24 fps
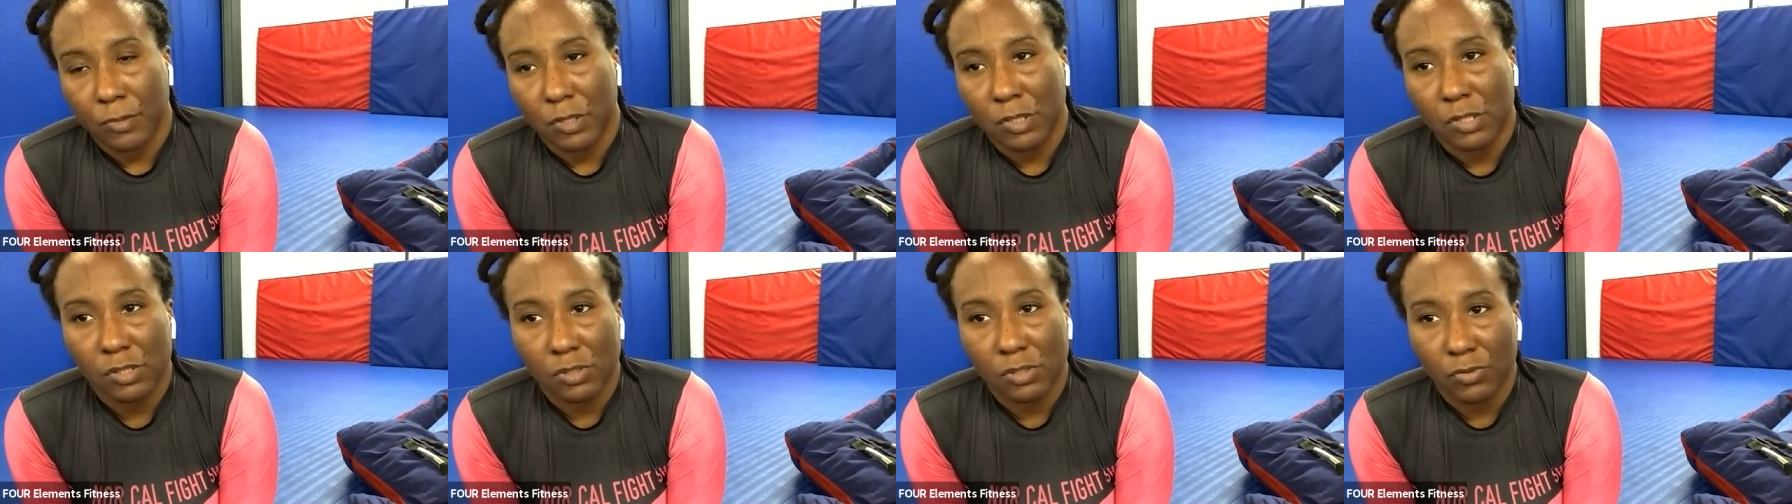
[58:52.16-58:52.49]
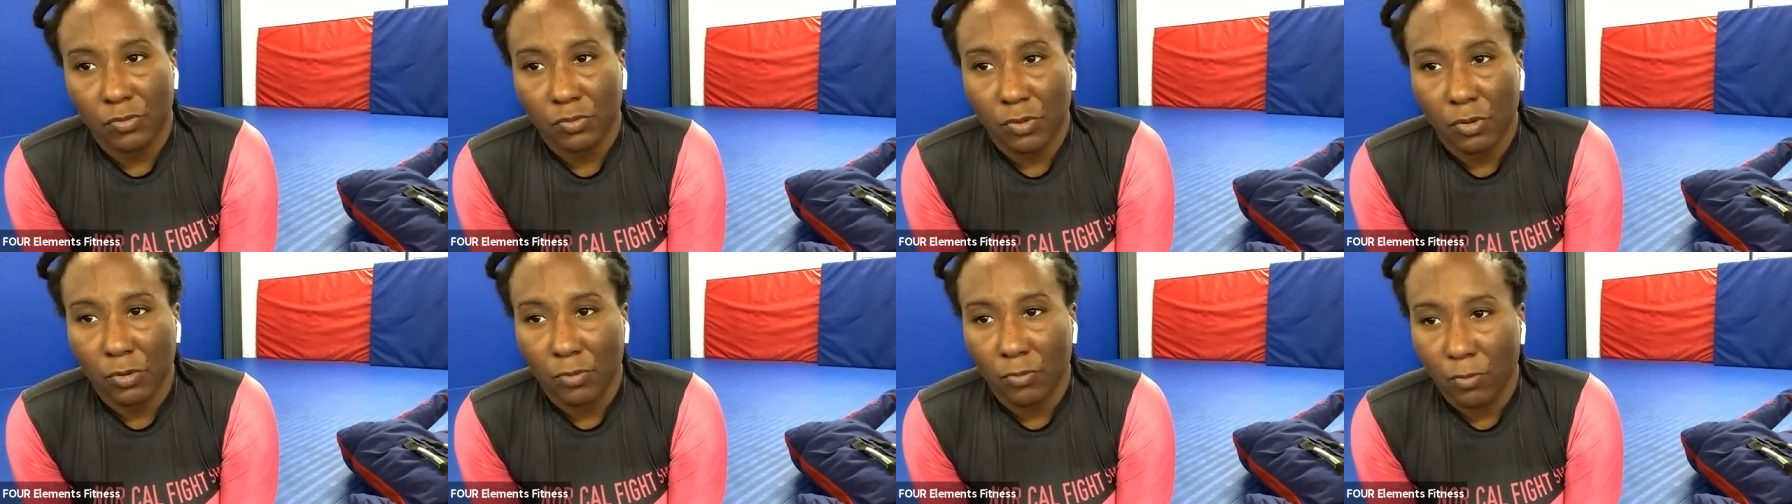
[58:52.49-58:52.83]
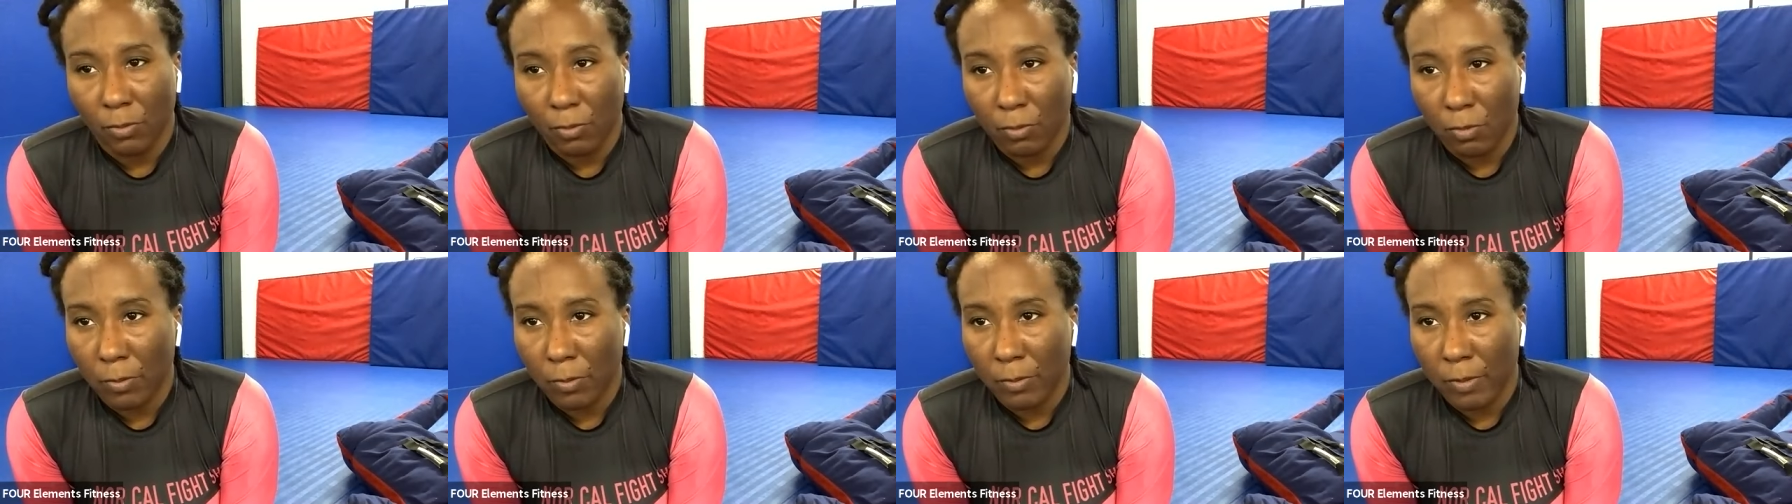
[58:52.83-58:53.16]
Just a few
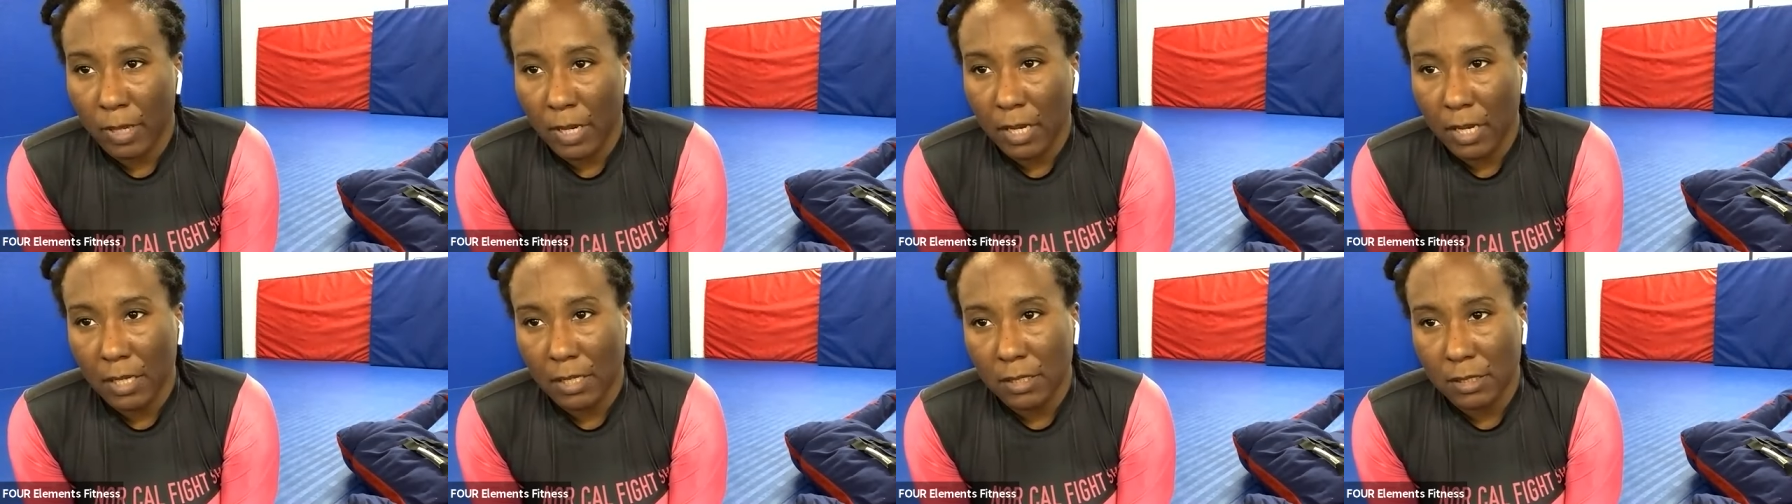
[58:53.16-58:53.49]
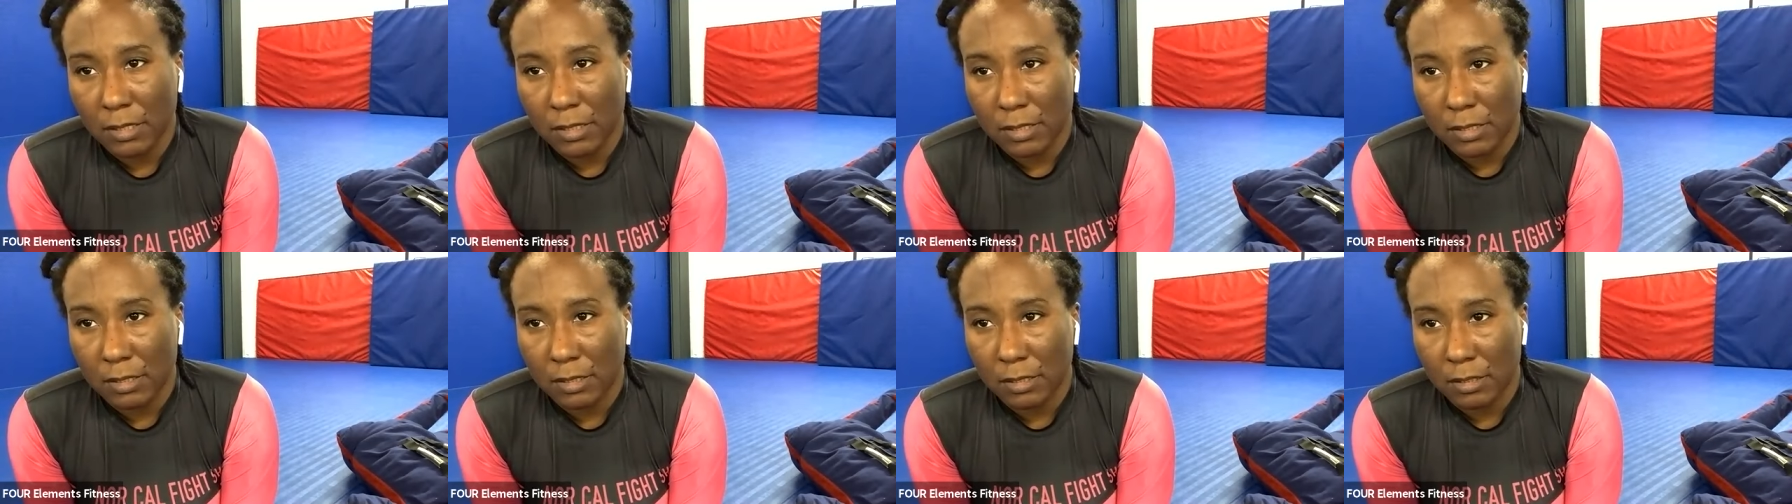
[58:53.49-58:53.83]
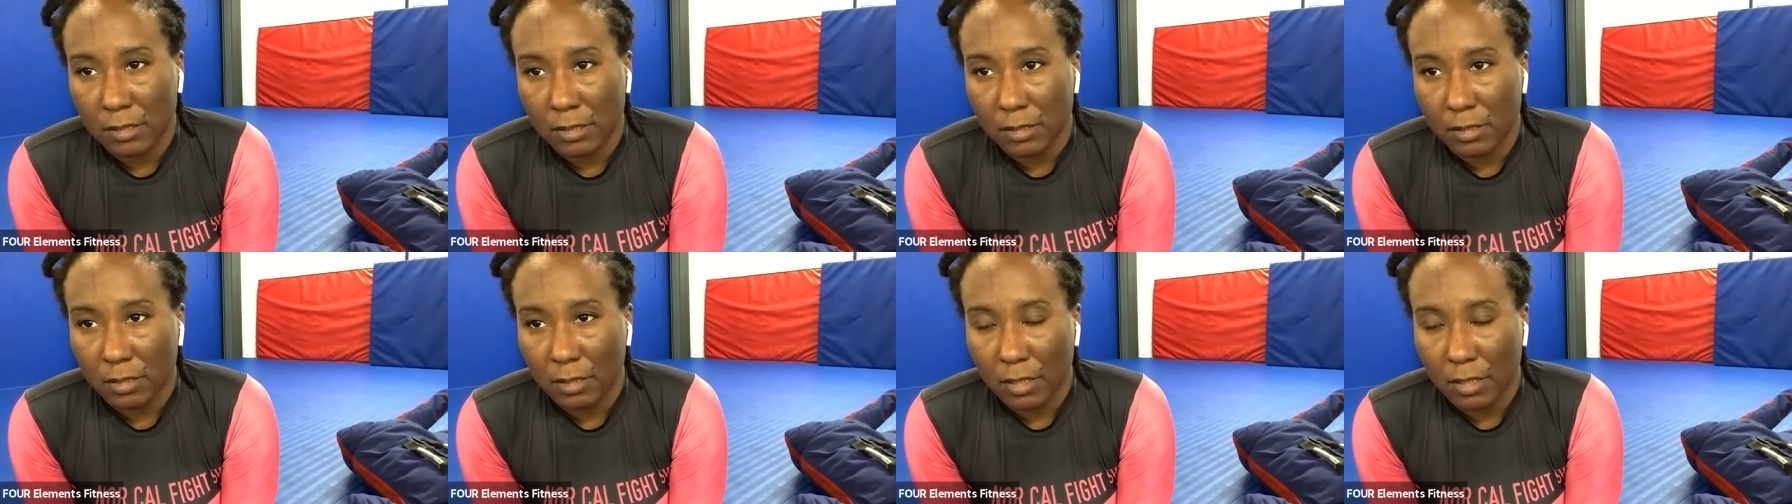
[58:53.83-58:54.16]
more minutes.
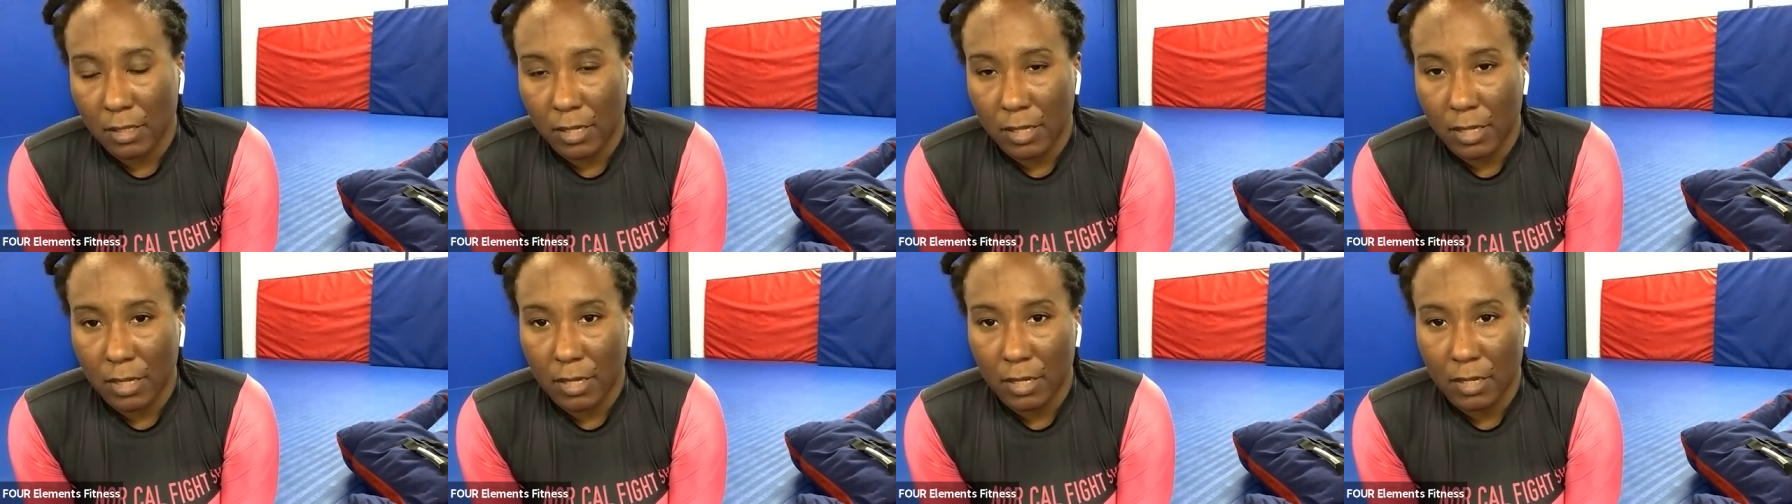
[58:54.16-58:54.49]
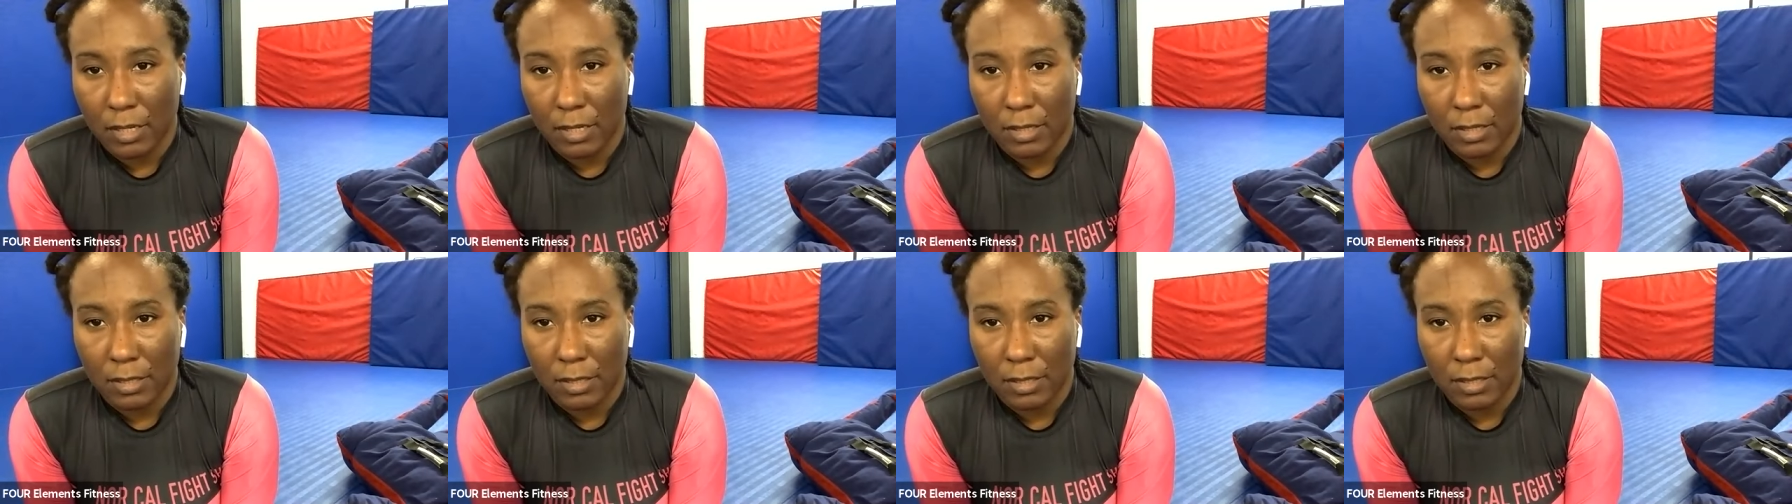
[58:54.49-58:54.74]
Yeah.